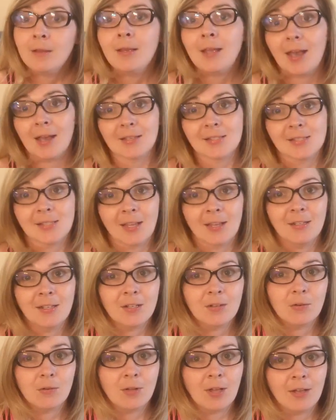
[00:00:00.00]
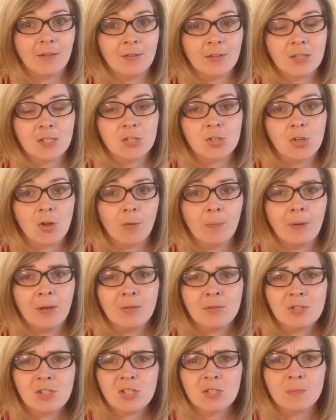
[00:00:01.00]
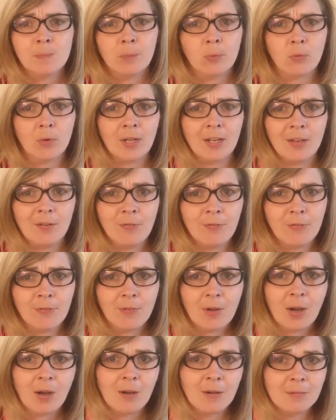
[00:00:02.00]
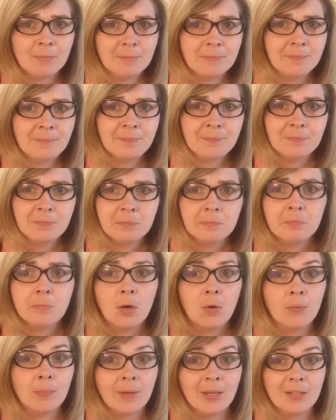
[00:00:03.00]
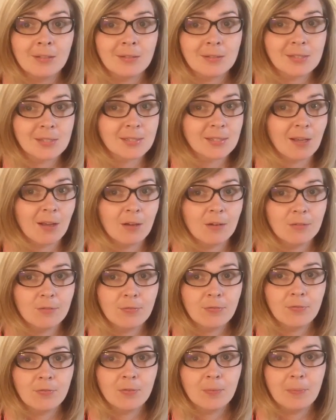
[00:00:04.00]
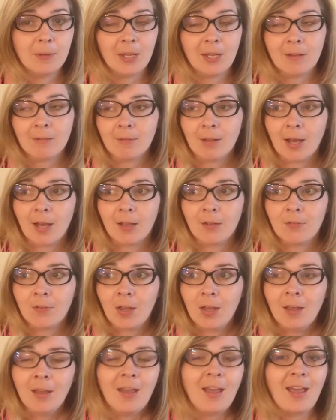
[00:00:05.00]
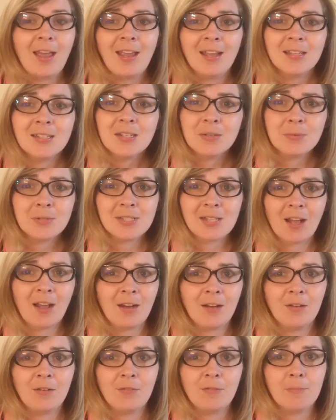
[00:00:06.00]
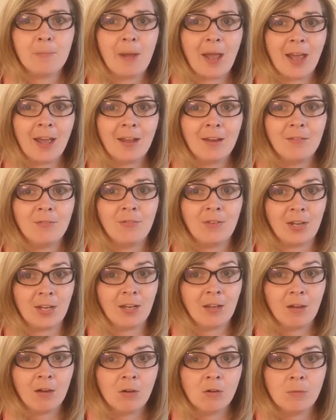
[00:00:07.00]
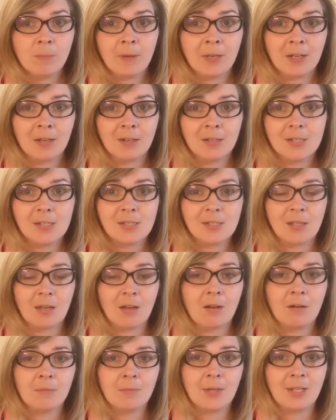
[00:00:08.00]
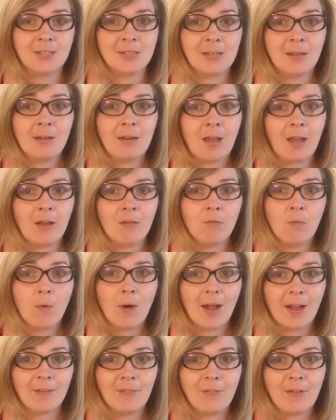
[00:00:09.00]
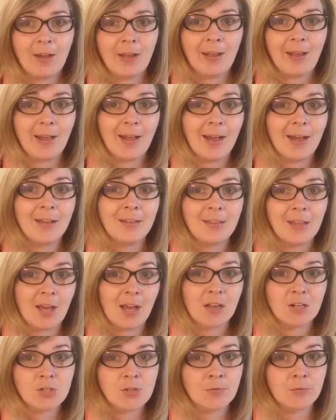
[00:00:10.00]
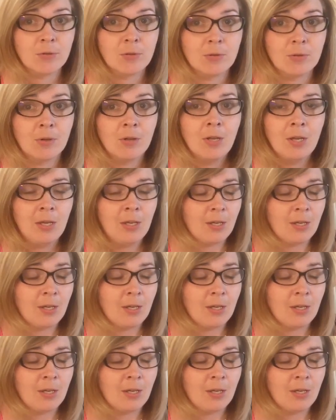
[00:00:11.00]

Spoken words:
So yes, I did go live at the show, but it was just brief moments of being live. And it was kind of bad video because I didn't have Wi-Fi at the actual